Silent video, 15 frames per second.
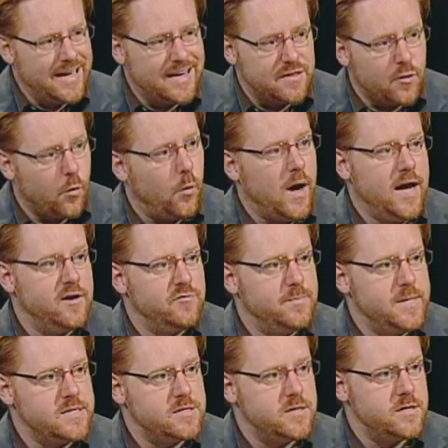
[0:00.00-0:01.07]
get in the way of
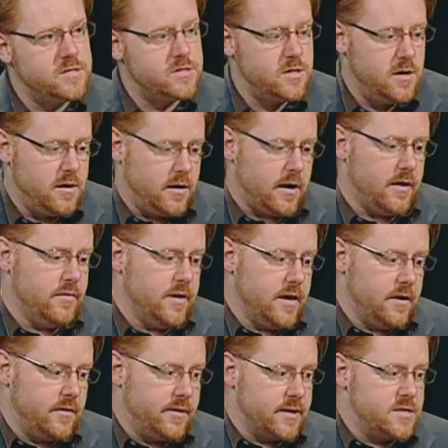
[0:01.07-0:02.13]
business, and
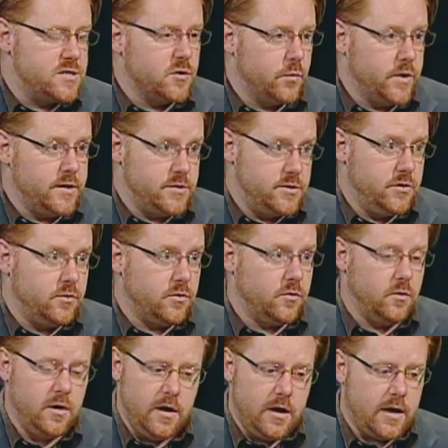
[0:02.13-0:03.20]
then things that we
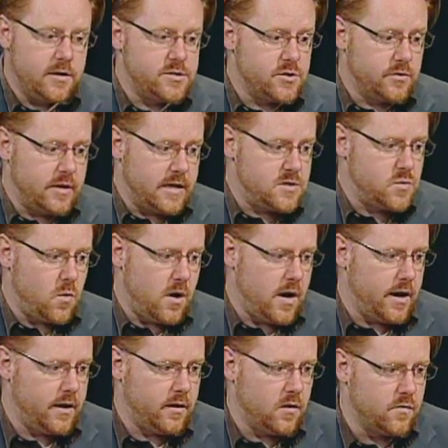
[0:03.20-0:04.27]
do. And so that's
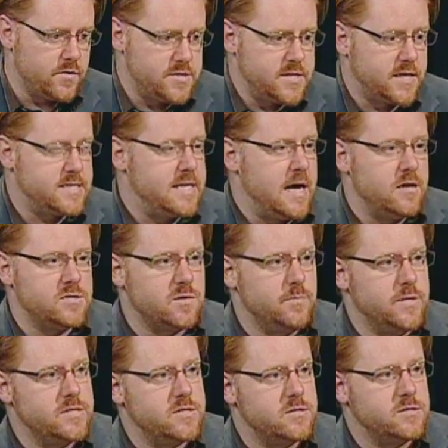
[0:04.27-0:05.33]
why over 6,000
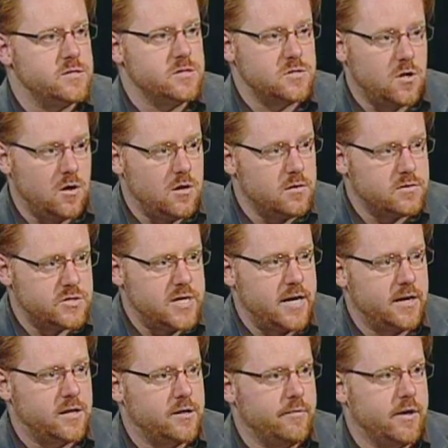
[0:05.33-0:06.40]
businesses call
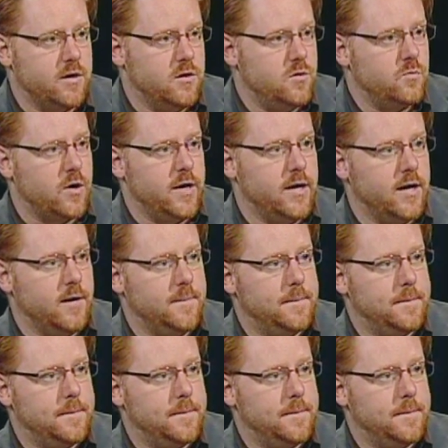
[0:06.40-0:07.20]
Santa Clarita home right now.